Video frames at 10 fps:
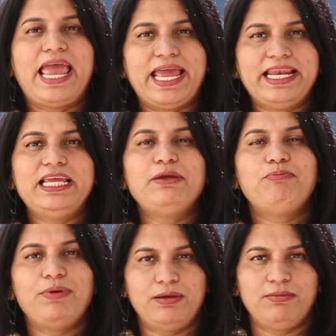Any
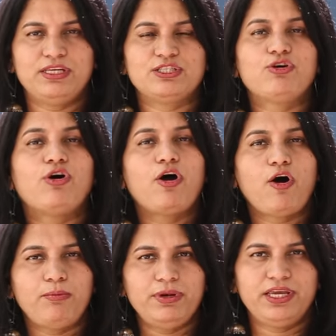payment or
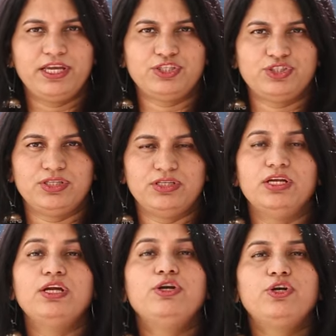obligation
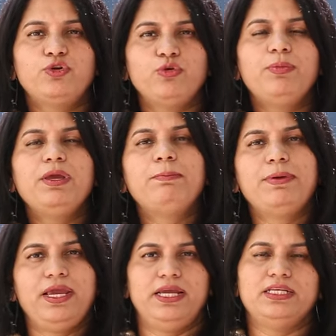to be
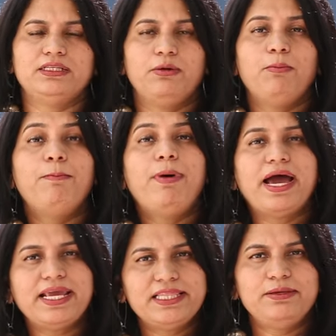paid
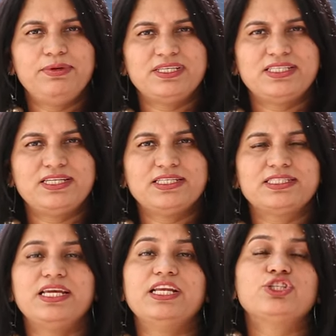by the
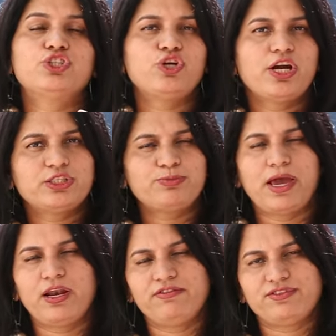business in a short
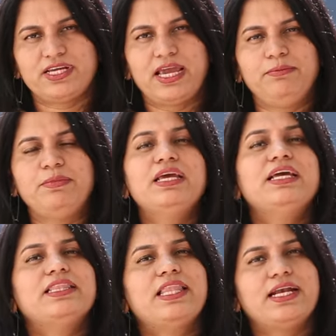span of time
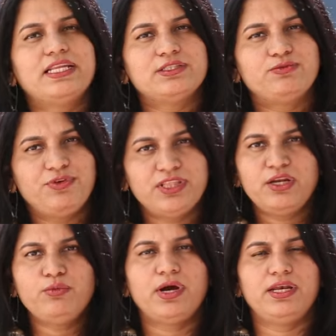that is
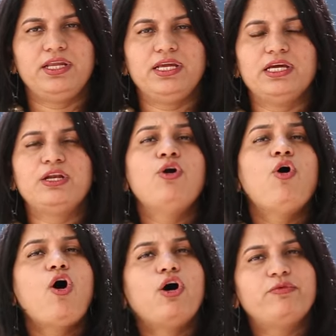within one year
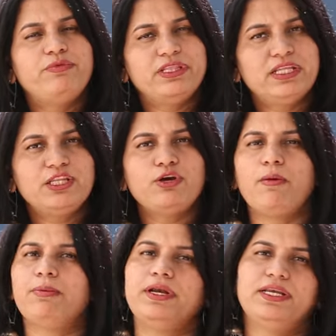or within the
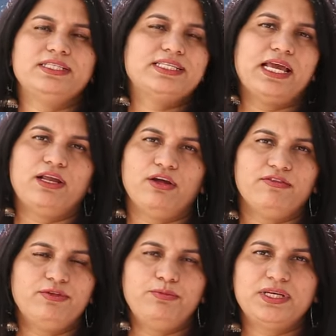operating cycle
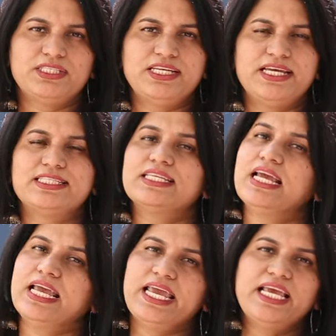of the business
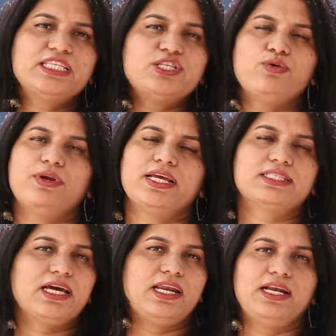is known
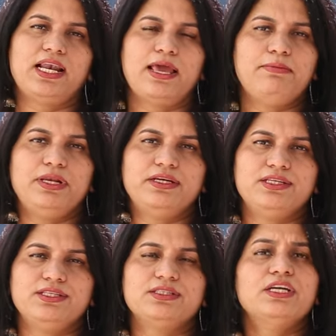as current
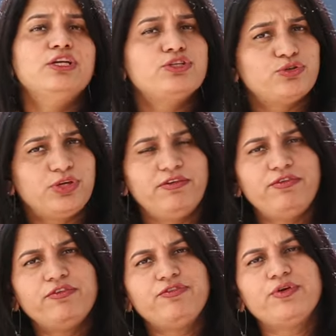liabilities. To
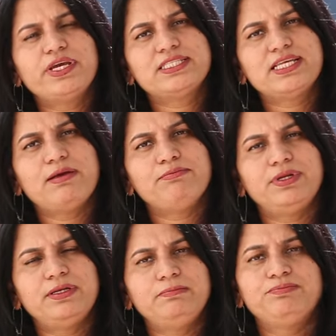give you a few
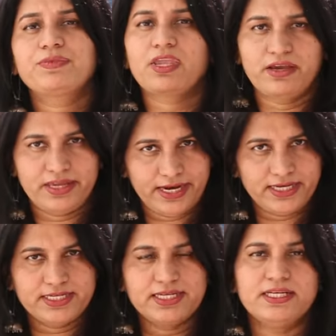example,
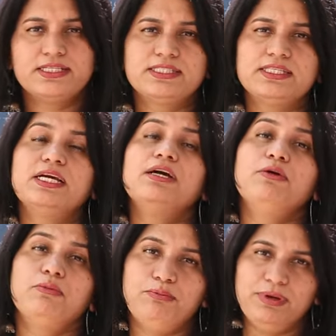creditors,
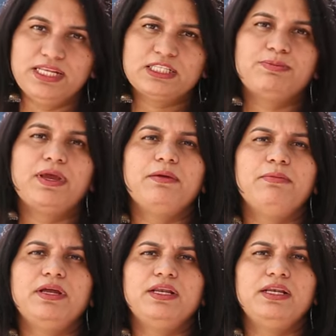bills
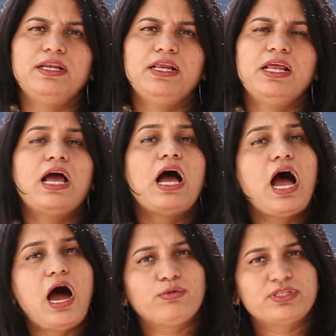payable,
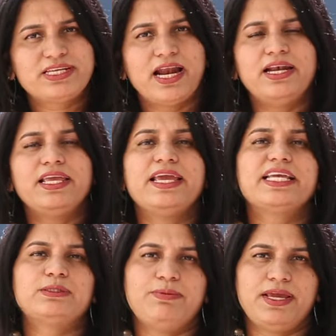outstanding
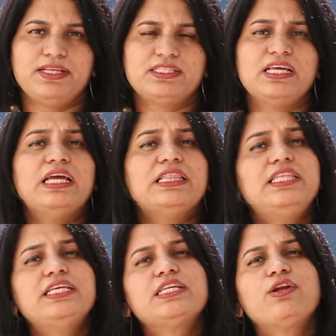expense,
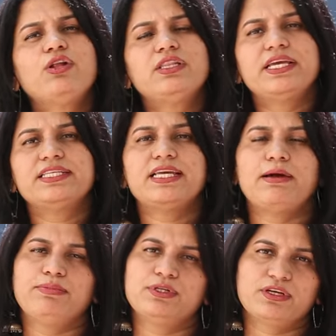these are all the
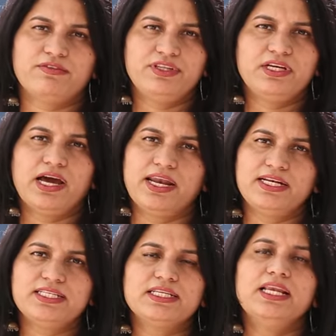examples of the
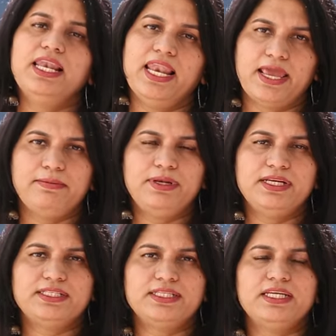current
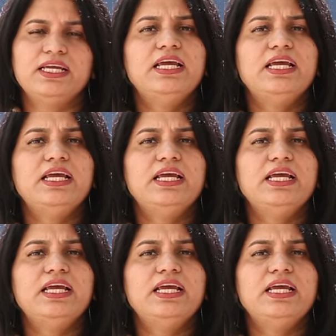liability.